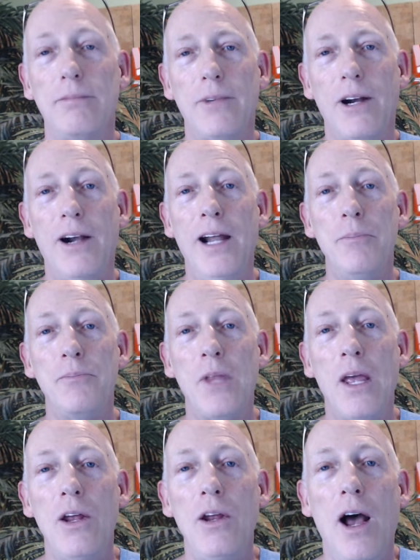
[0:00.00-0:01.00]
All right?
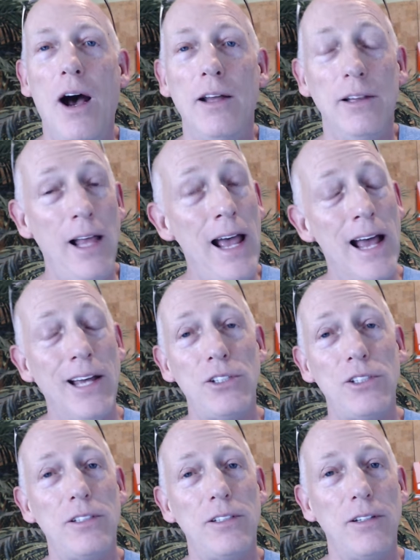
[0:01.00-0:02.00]

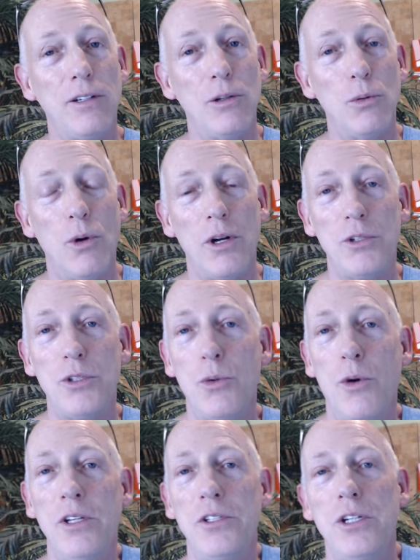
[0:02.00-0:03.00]
Unless, what is the
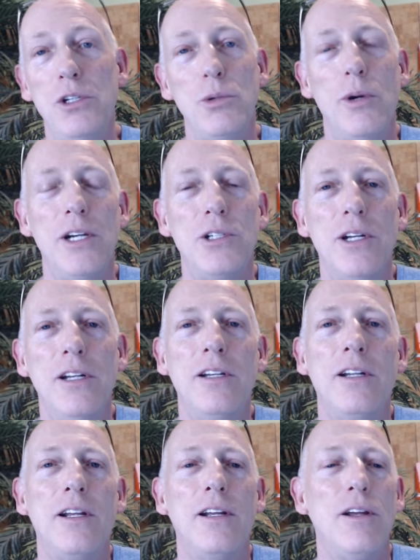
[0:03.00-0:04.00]
one
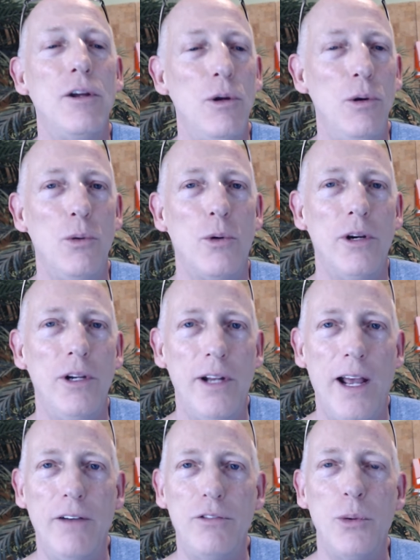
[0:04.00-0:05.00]
situation where you'd
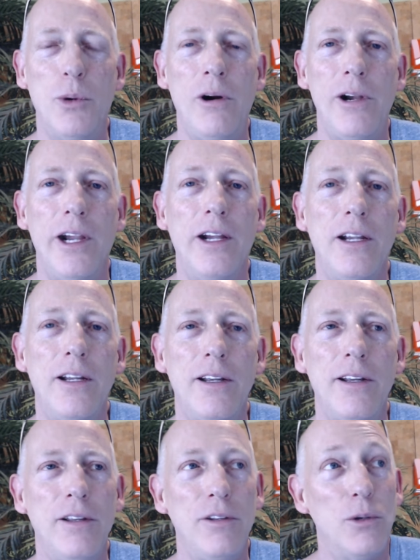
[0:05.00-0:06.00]
have to worry?
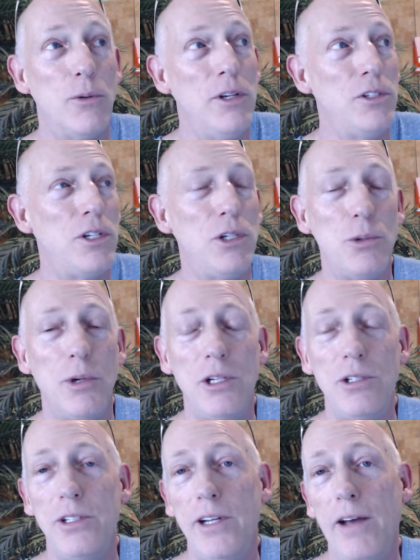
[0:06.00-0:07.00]
The one
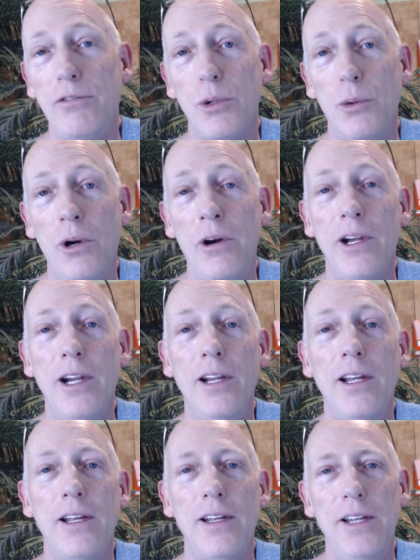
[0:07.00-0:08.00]
situation you'd have to worry
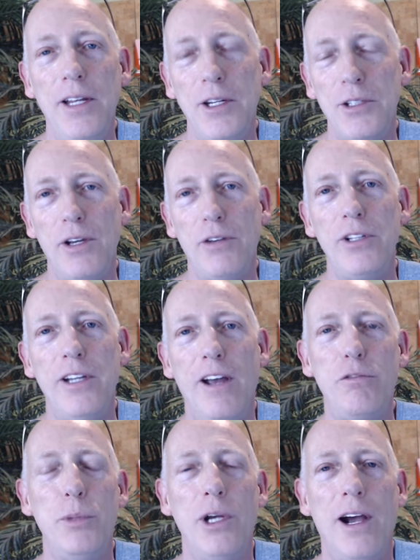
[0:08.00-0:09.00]
is if the
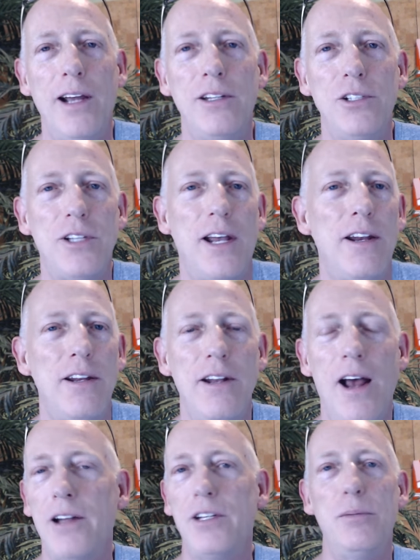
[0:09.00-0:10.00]
FBI decided
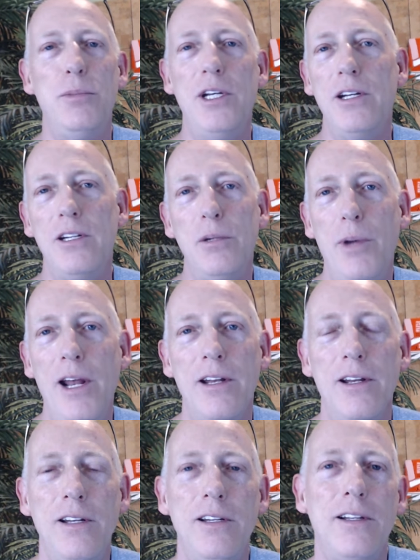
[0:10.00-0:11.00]
not to be
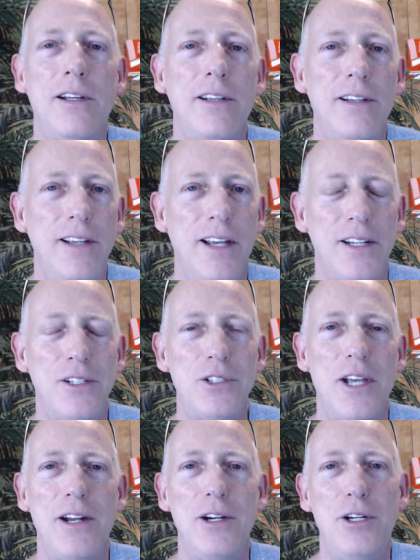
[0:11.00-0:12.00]
independent and
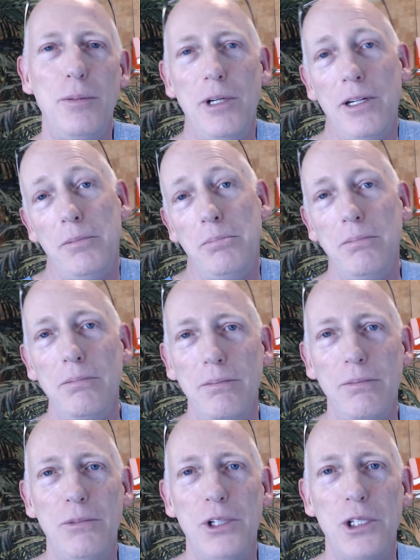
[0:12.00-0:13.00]
decided to be
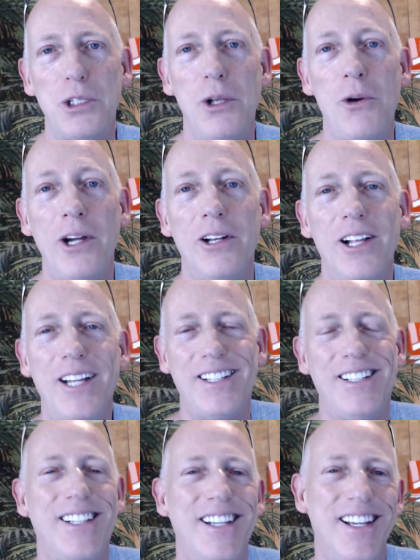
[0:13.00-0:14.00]
disloyal
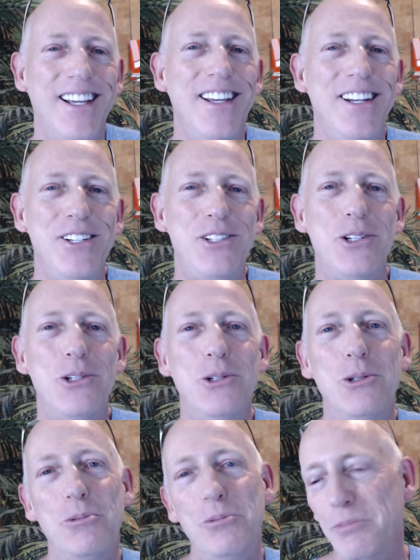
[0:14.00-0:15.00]

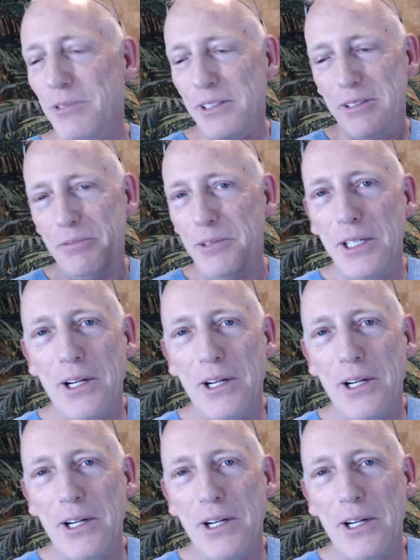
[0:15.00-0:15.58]
to the